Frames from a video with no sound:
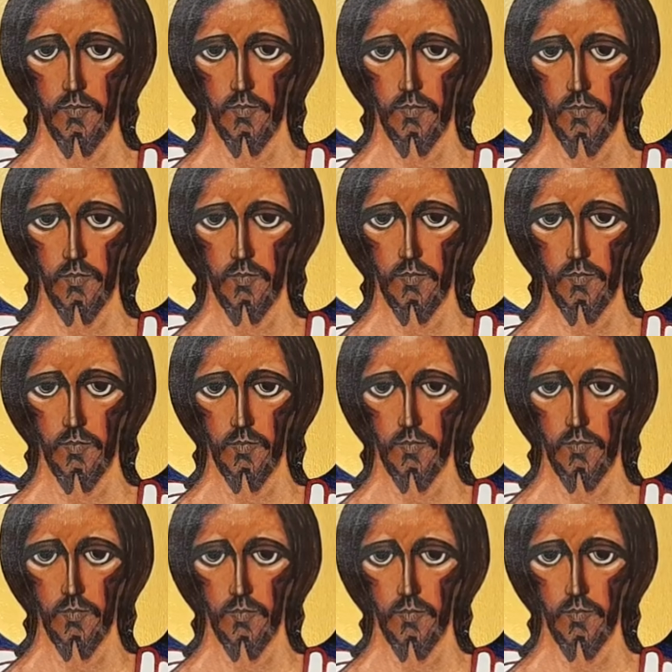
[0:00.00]

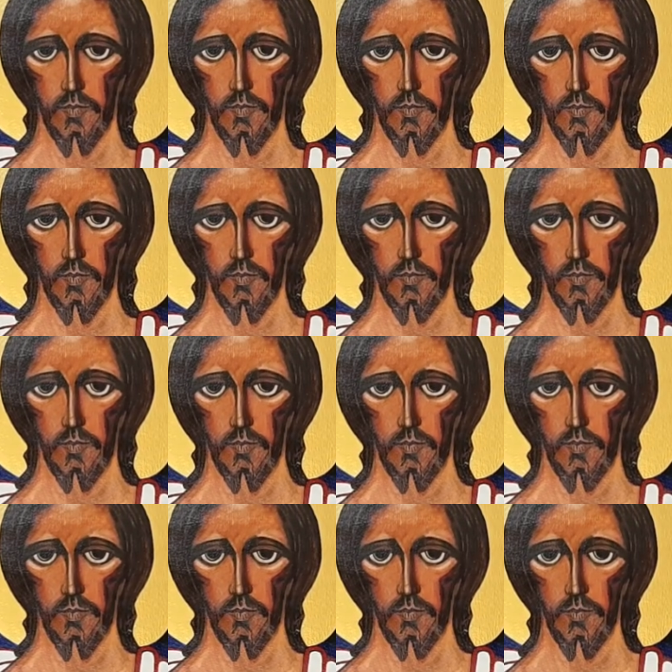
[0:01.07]

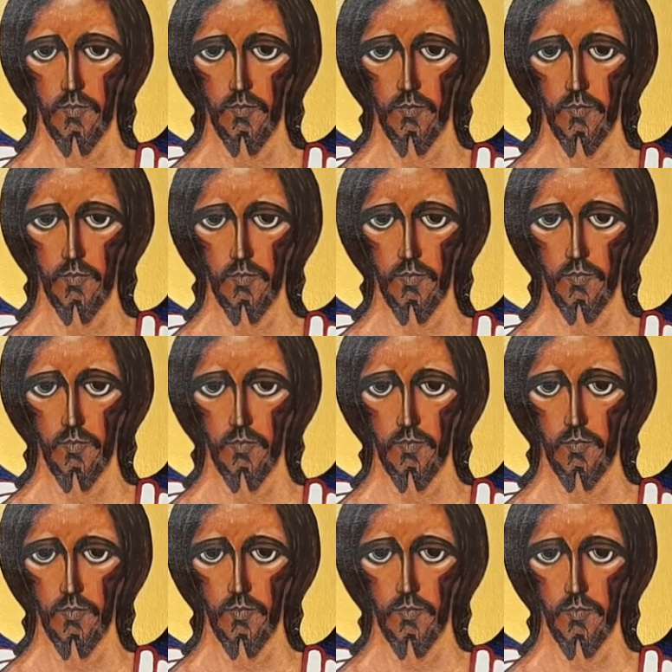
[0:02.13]

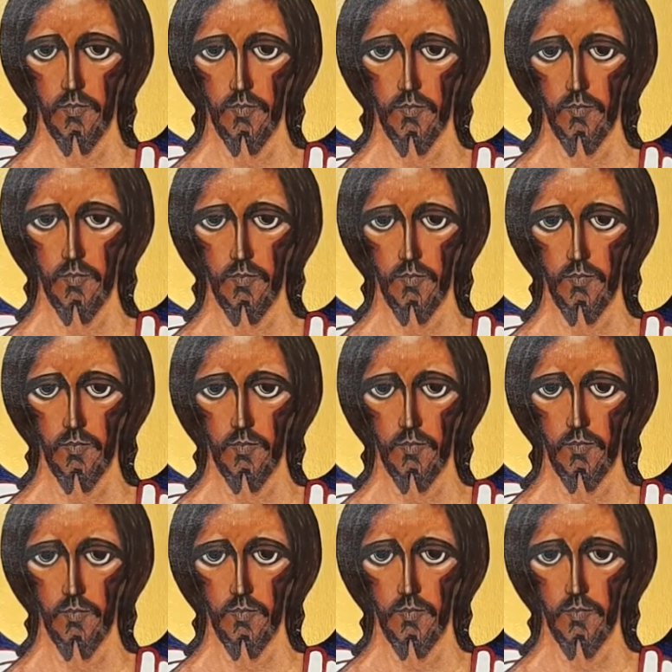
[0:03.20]

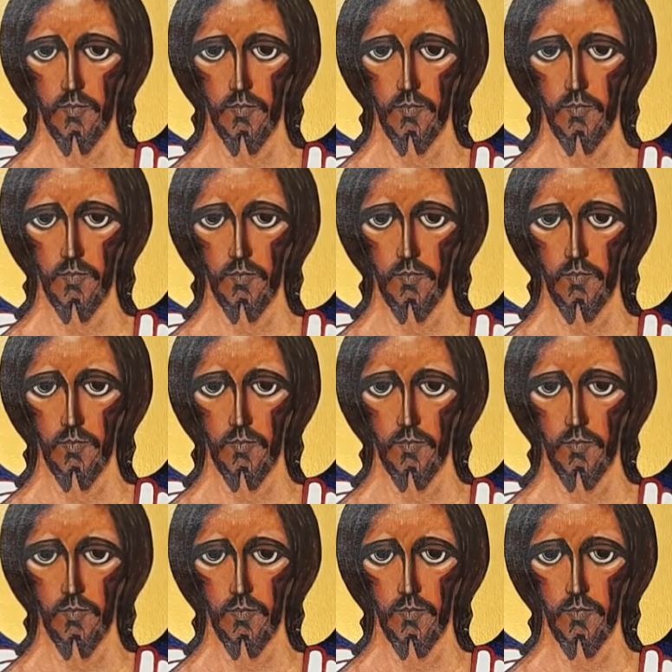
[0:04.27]

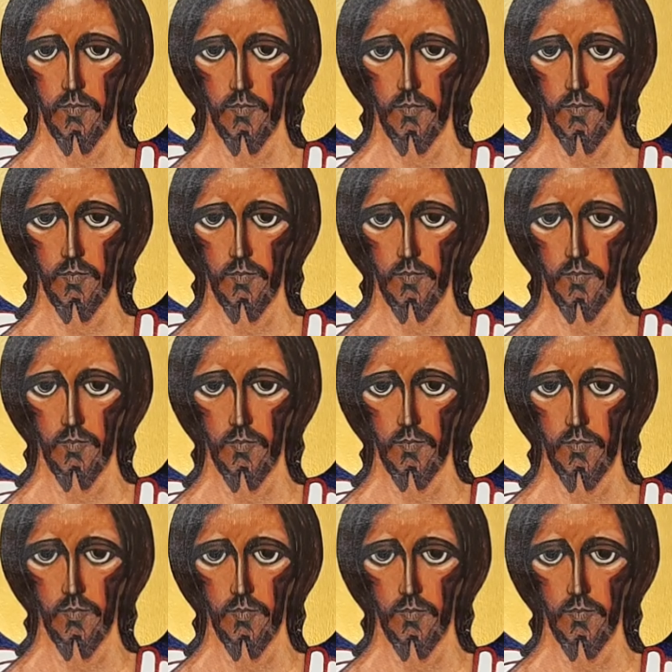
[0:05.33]

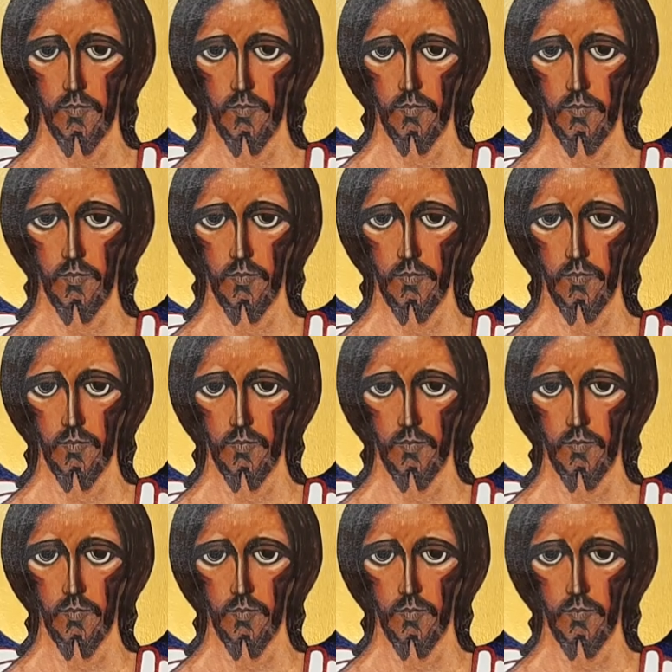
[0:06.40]

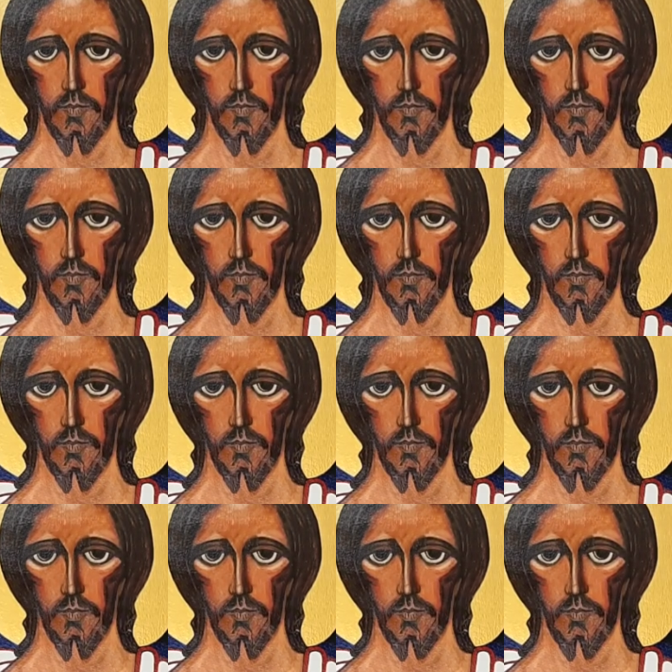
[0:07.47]
(not speaking)